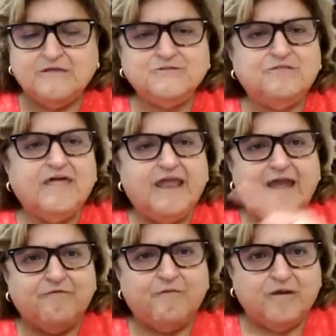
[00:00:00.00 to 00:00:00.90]
so that
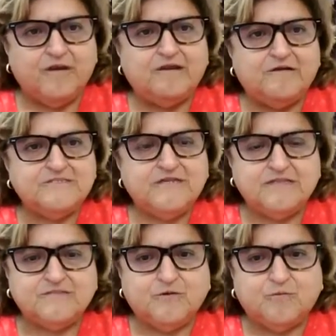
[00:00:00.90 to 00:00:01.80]
everyone
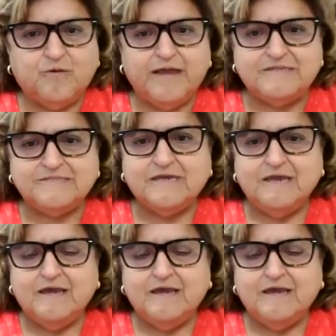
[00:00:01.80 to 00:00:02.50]
understands their rights.